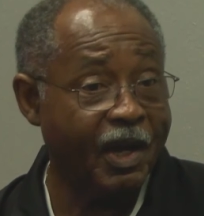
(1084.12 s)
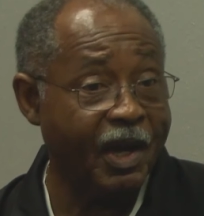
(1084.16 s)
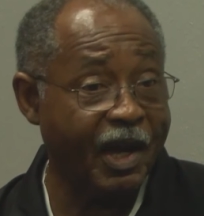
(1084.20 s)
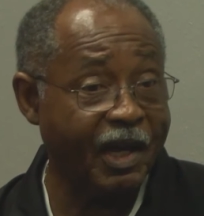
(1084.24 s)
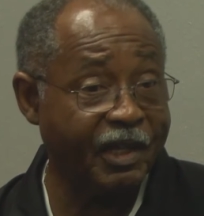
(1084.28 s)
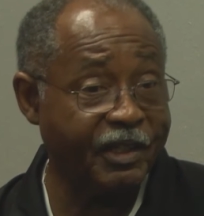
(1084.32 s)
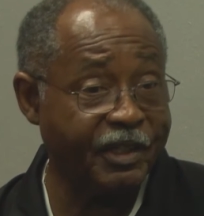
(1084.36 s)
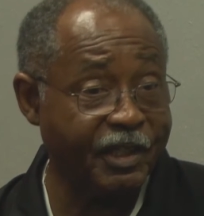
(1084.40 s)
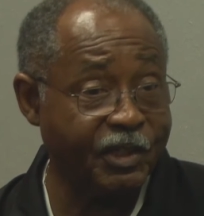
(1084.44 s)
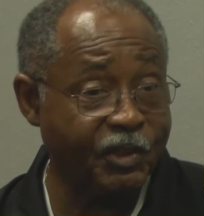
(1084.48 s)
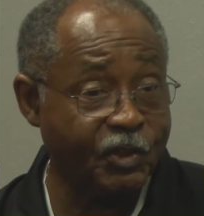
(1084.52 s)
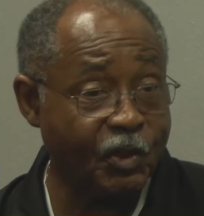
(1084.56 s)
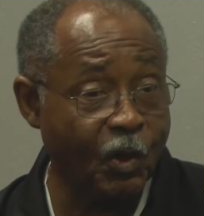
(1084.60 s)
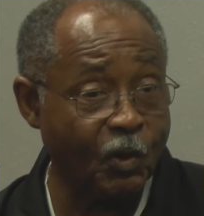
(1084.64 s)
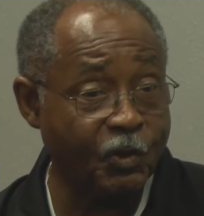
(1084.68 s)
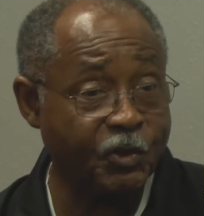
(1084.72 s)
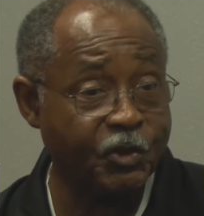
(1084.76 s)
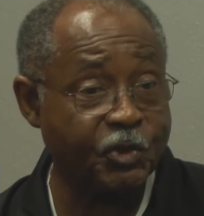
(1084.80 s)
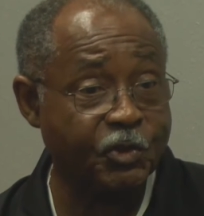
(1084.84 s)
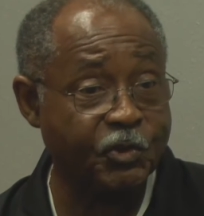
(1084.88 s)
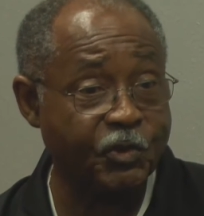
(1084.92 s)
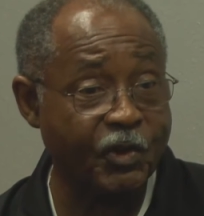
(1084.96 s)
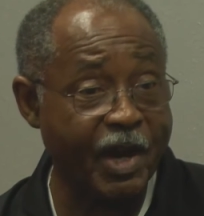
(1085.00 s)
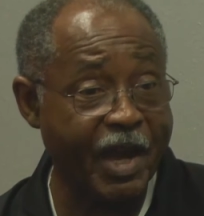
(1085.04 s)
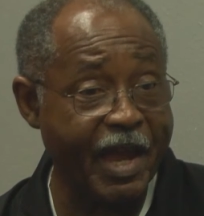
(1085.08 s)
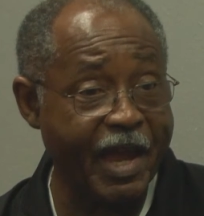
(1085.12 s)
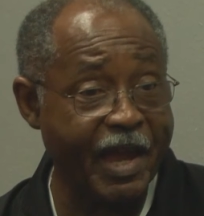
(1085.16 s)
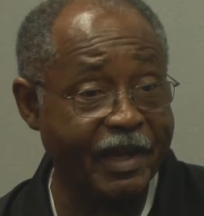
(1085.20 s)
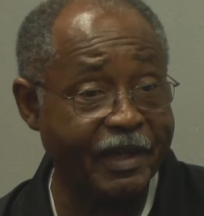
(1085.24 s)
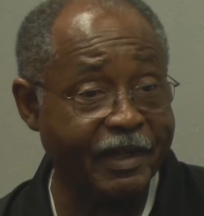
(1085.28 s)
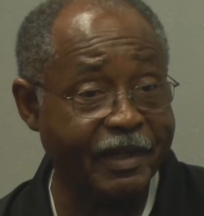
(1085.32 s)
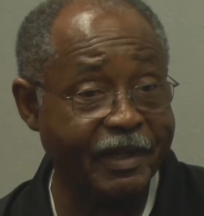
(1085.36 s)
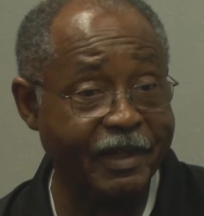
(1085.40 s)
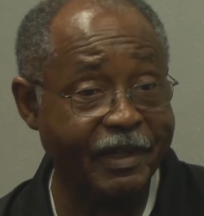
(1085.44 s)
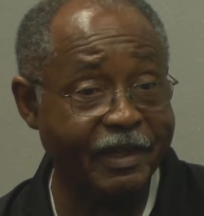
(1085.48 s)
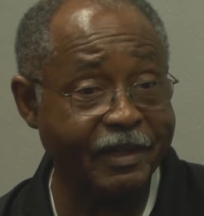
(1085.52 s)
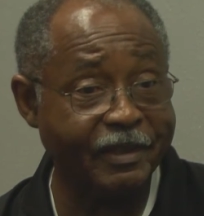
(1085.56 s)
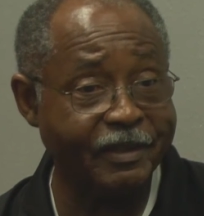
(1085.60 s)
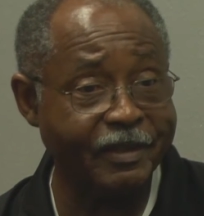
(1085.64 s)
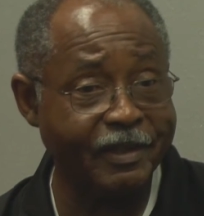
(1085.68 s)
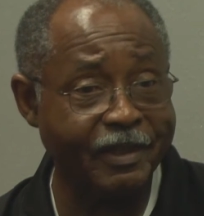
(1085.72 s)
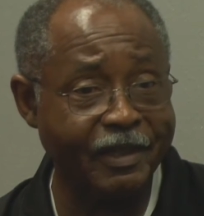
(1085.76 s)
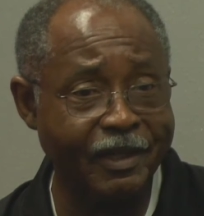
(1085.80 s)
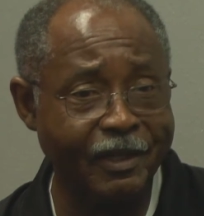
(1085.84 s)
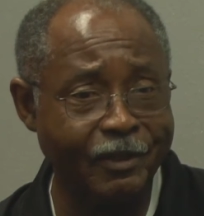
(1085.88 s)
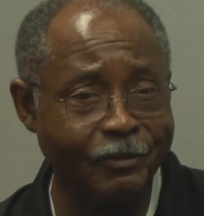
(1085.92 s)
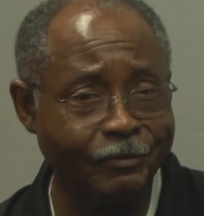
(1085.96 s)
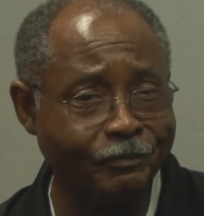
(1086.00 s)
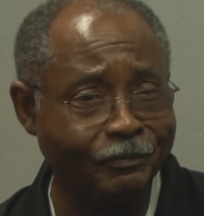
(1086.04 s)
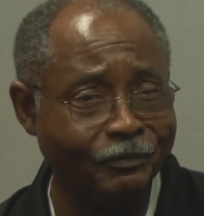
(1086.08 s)
I did coach track, and
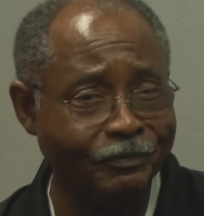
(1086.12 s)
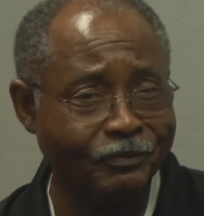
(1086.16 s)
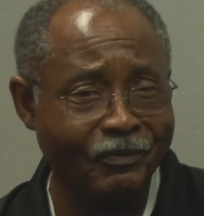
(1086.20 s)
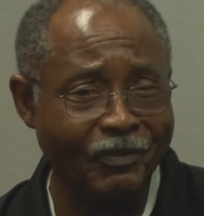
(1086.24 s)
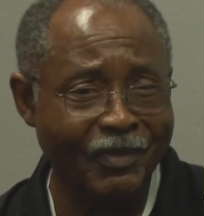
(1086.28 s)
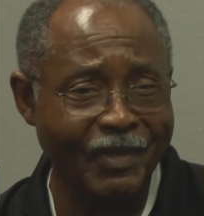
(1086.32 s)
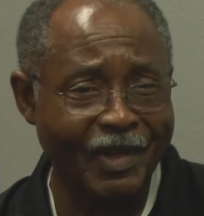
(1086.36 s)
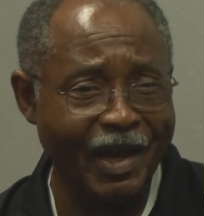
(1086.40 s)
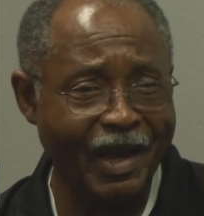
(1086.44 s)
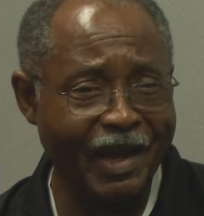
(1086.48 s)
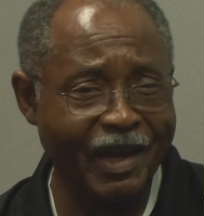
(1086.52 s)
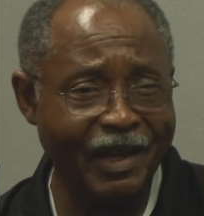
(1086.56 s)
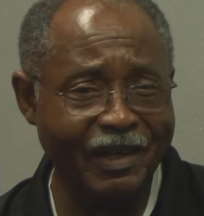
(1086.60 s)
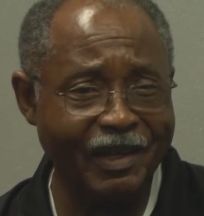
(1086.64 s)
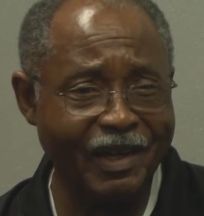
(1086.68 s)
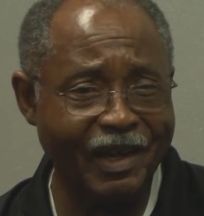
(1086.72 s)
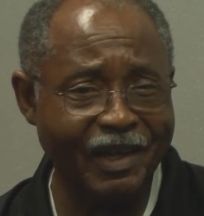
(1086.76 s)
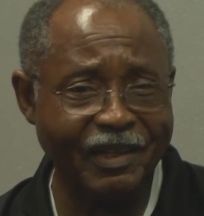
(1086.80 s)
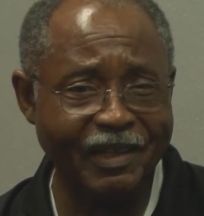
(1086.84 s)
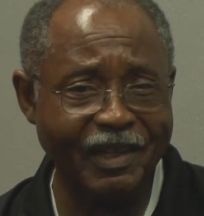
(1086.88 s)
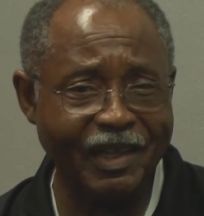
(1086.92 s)
I'd